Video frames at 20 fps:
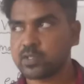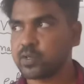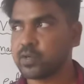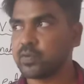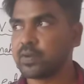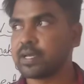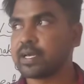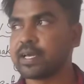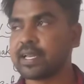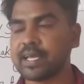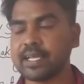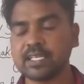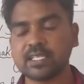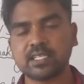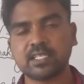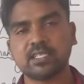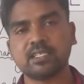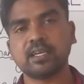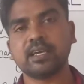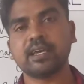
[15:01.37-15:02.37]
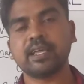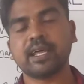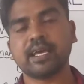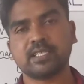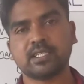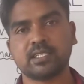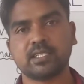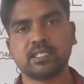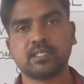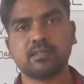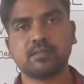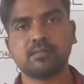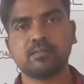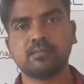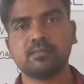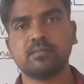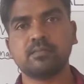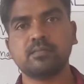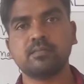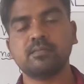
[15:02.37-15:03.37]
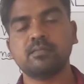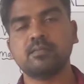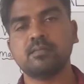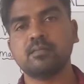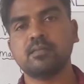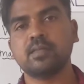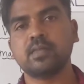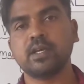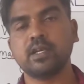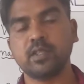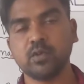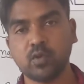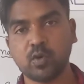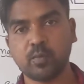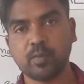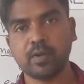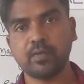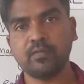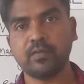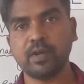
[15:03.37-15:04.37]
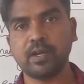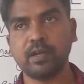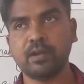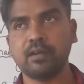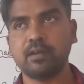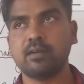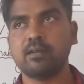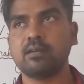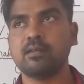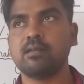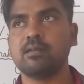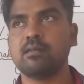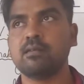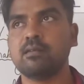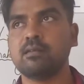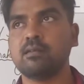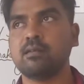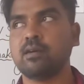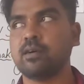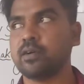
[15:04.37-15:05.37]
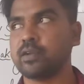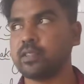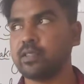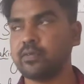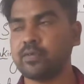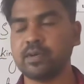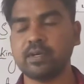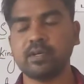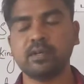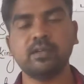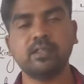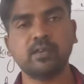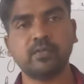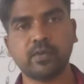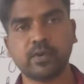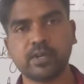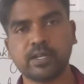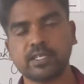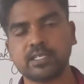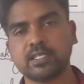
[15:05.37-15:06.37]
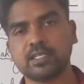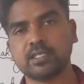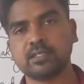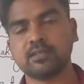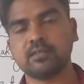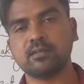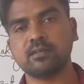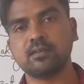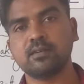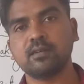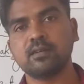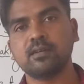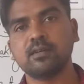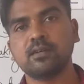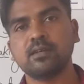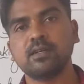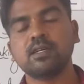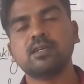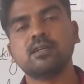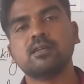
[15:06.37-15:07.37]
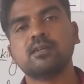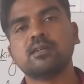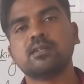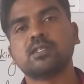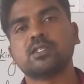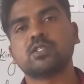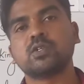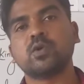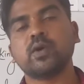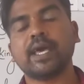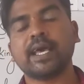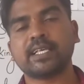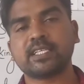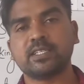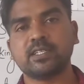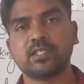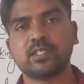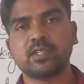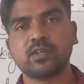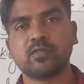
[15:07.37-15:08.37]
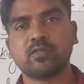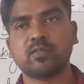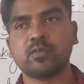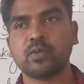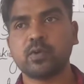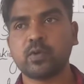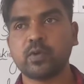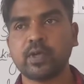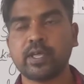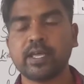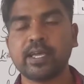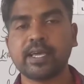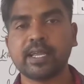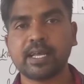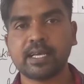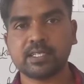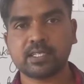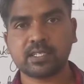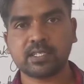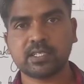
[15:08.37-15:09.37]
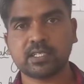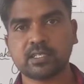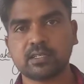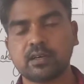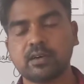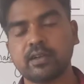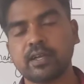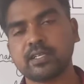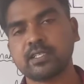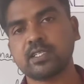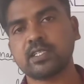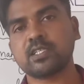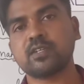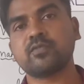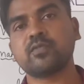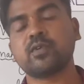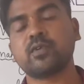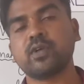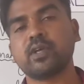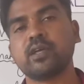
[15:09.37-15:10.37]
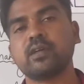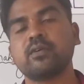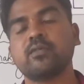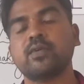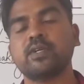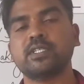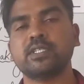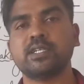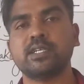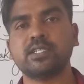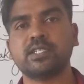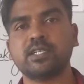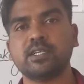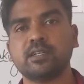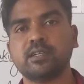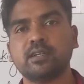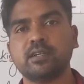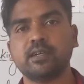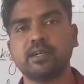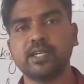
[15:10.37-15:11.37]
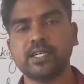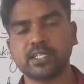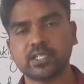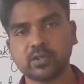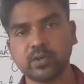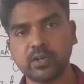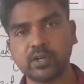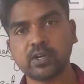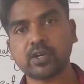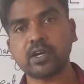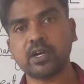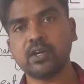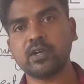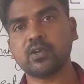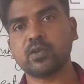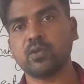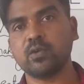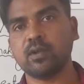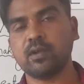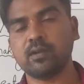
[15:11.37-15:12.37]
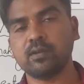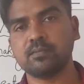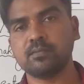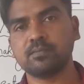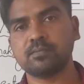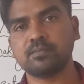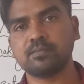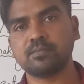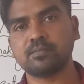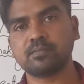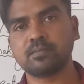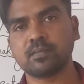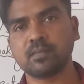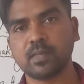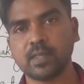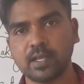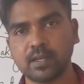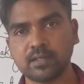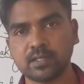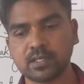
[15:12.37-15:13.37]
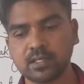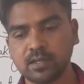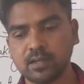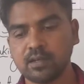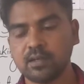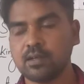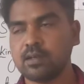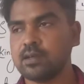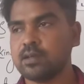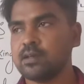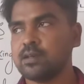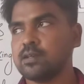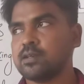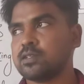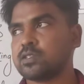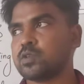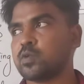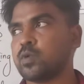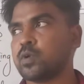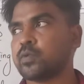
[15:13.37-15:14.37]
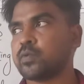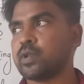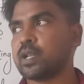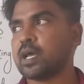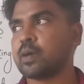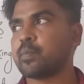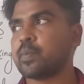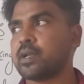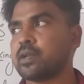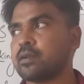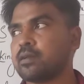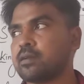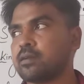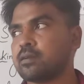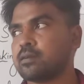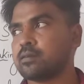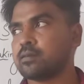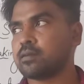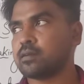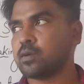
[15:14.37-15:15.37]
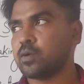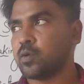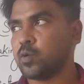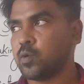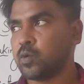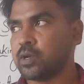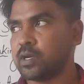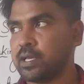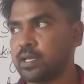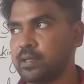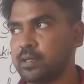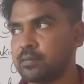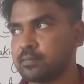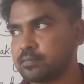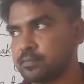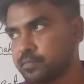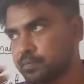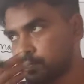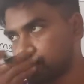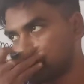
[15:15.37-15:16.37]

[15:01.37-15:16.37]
it will graze the grass in the open field or in the forest. So excess of growing grasses or excess of growing vegetation, it is going to control. Yes. So what will happen? Only